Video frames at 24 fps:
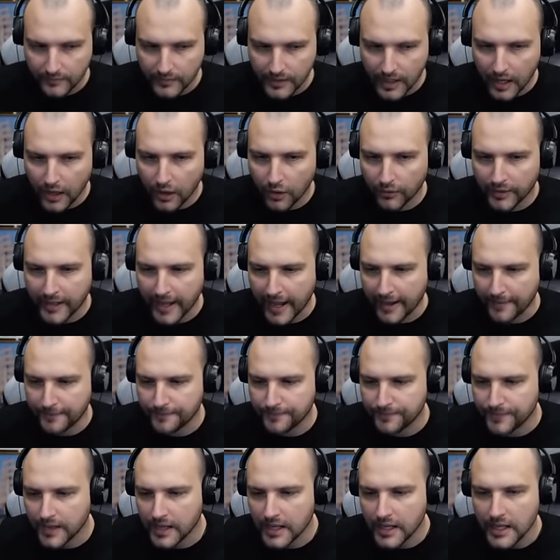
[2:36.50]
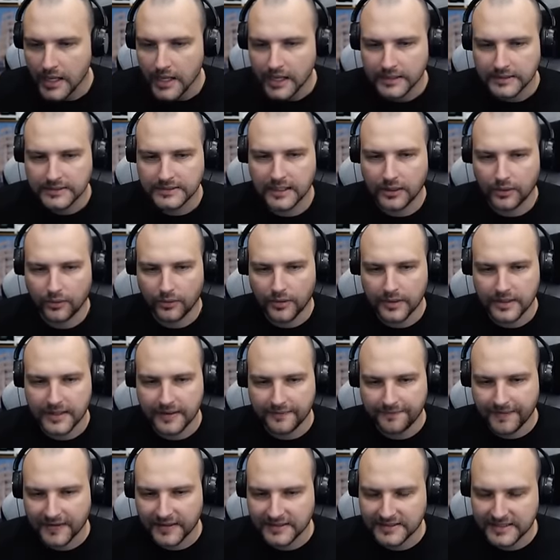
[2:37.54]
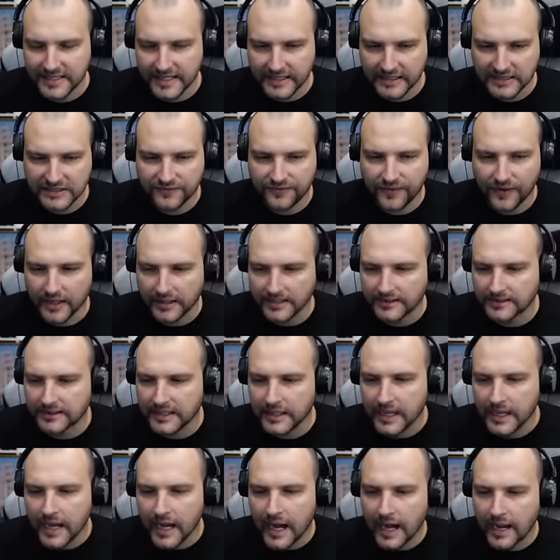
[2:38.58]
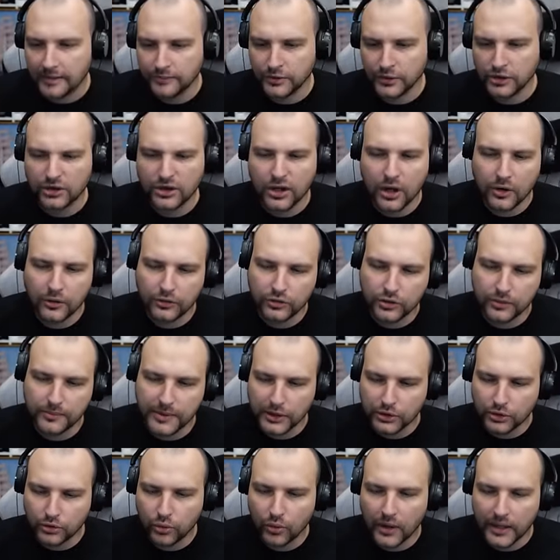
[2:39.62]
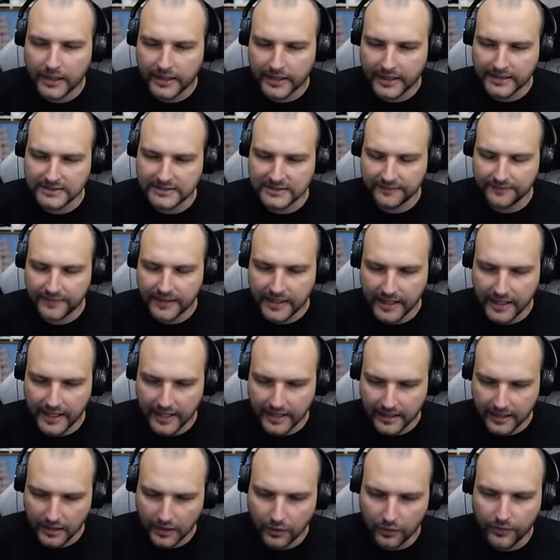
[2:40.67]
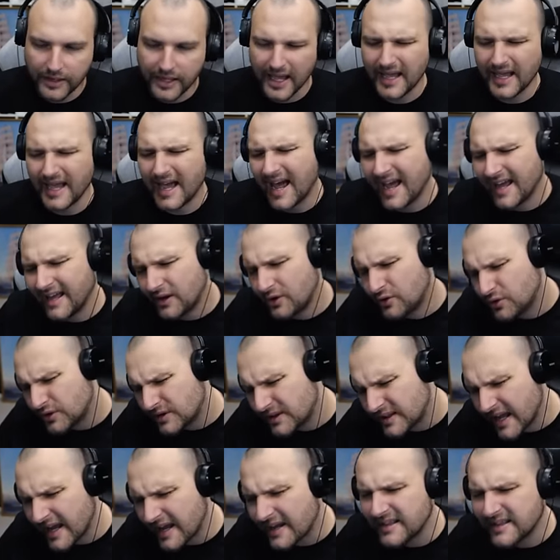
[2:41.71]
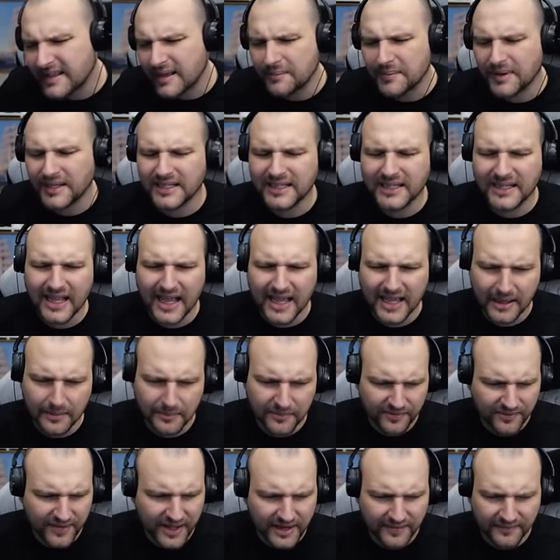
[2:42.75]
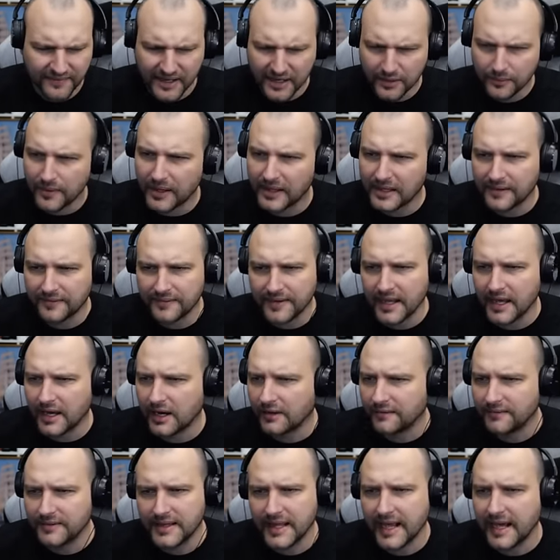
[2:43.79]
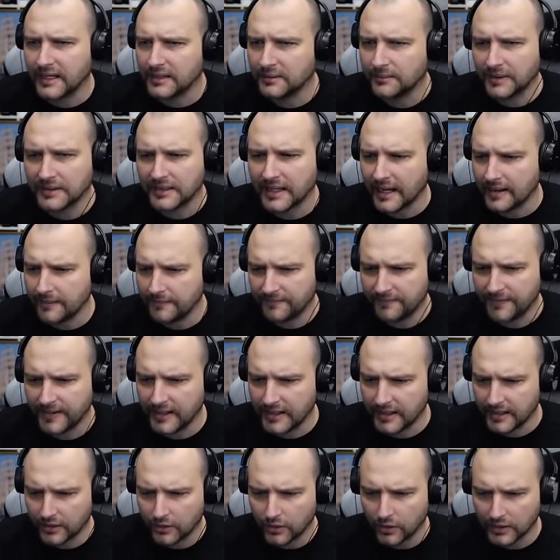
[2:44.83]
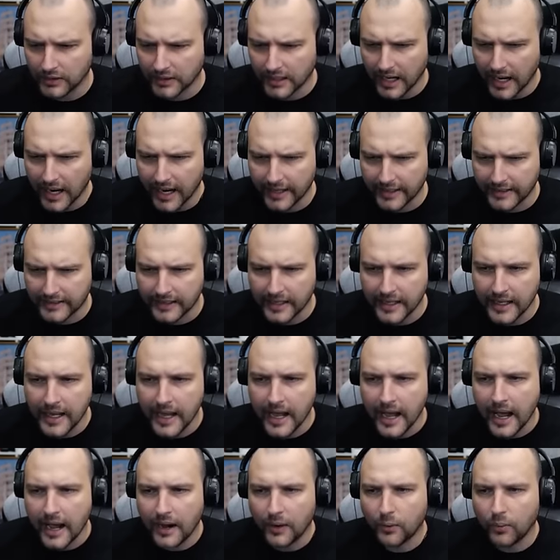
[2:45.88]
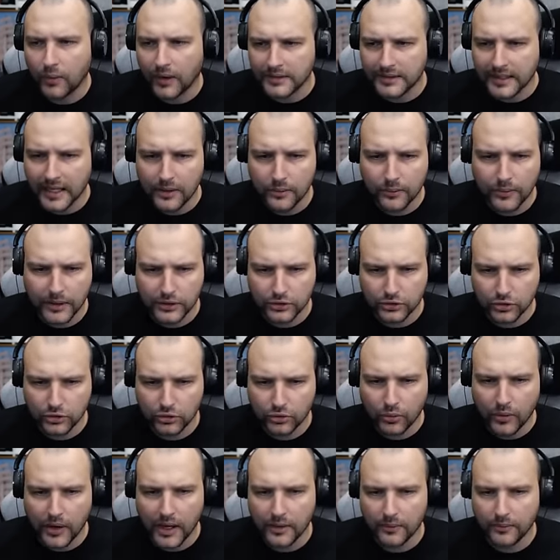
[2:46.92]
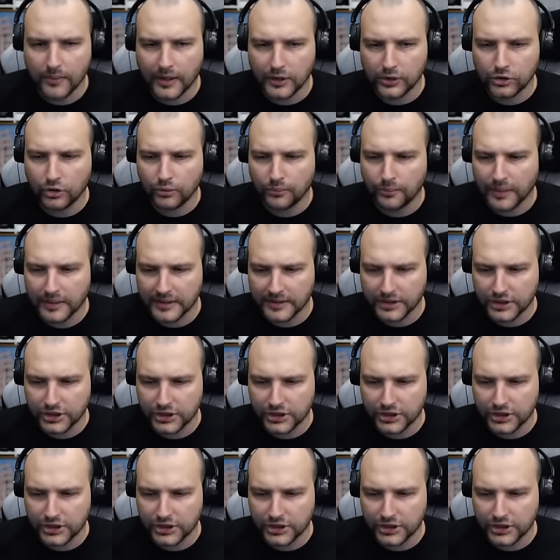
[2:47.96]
okay so, the first things first. I'm not going to be too aggressive here, okay? I could take the middle, I am very, very well aware of that, but I'm feeling alright. What I want to do, I want to punish